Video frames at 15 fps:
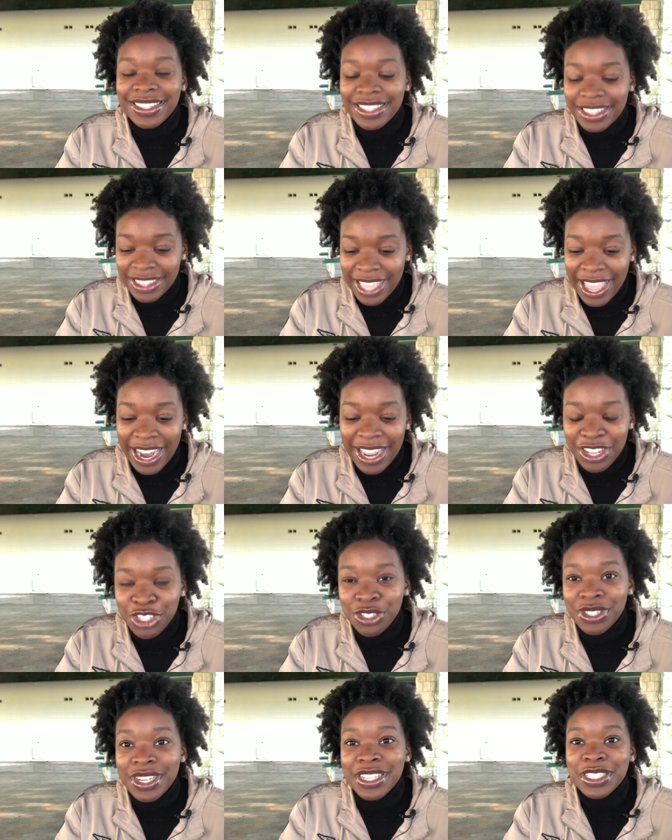that
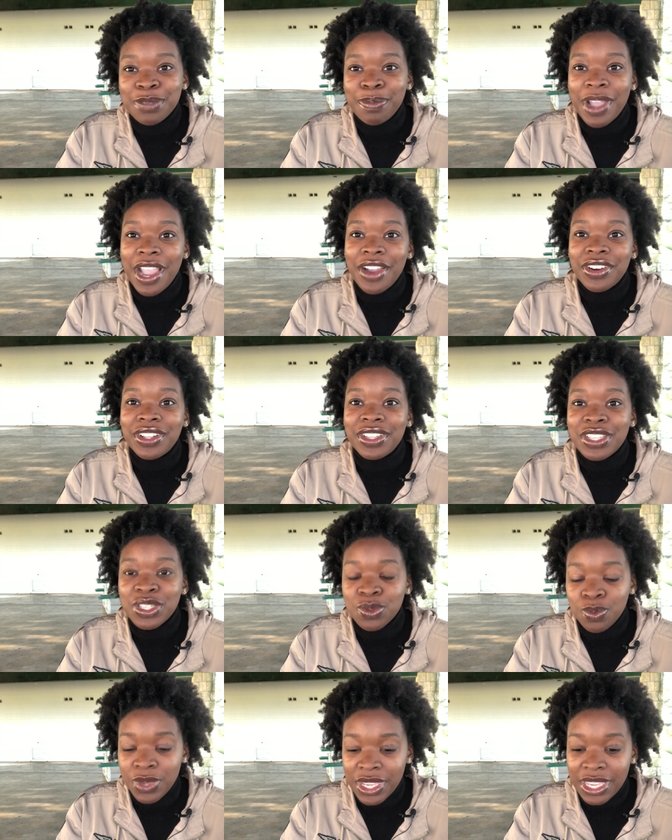transpired in this
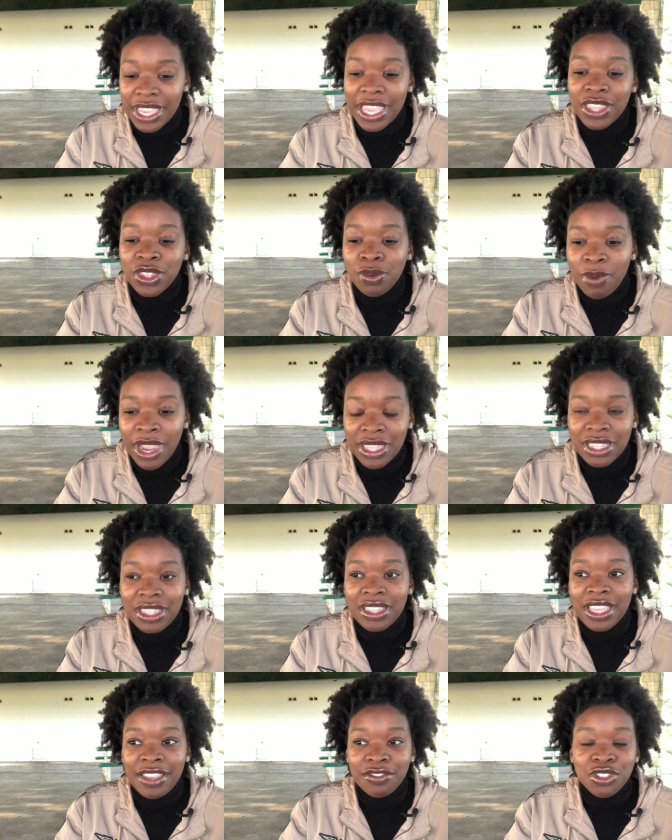week in the way that
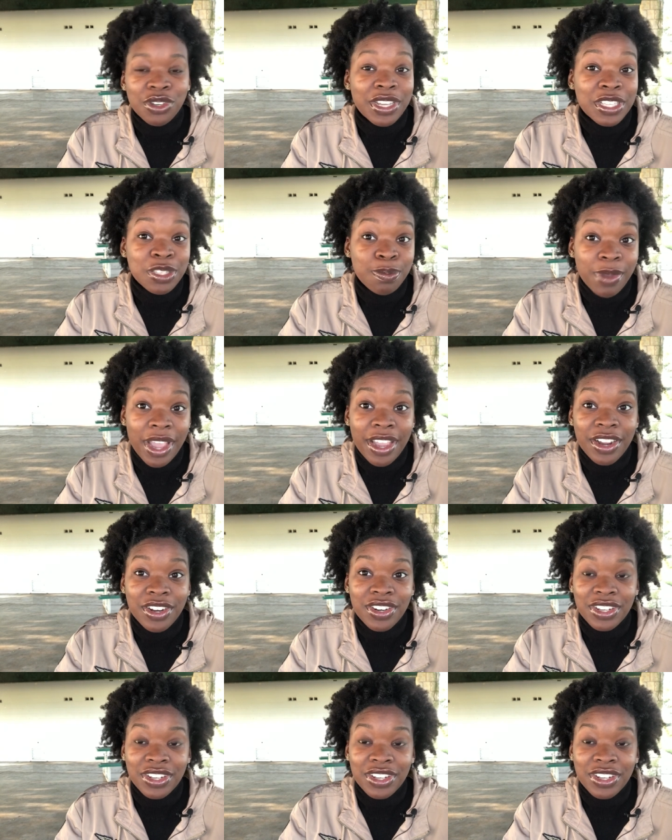they've transpired.